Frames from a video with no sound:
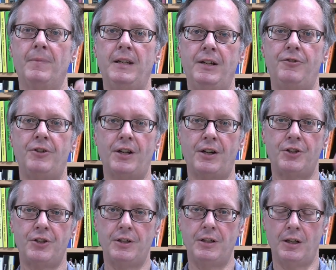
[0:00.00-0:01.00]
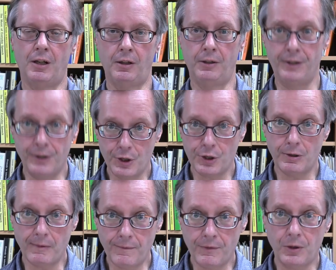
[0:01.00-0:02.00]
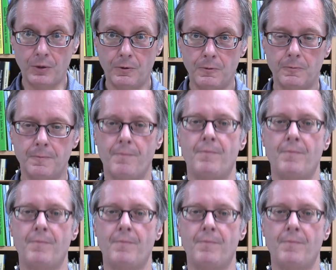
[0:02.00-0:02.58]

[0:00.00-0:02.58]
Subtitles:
Introduction, literature review,